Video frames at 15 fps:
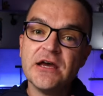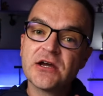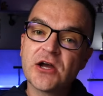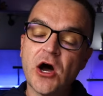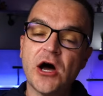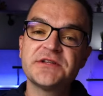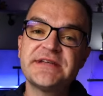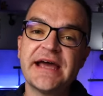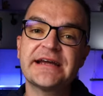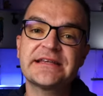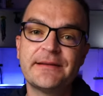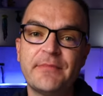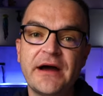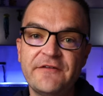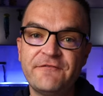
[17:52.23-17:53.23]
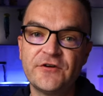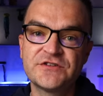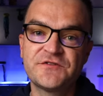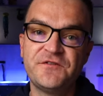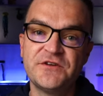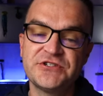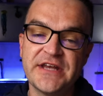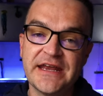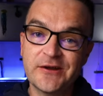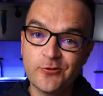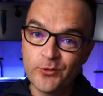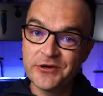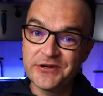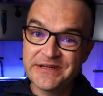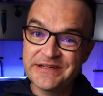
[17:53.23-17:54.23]
contact at My First Fish Tank.
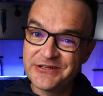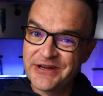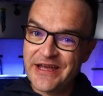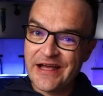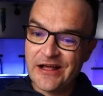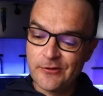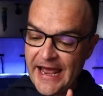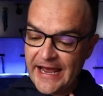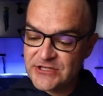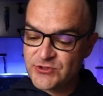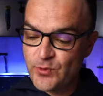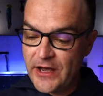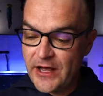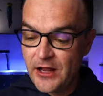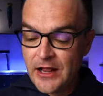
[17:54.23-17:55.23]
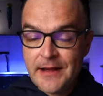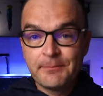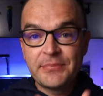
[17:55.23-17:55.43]
We're here to help as well.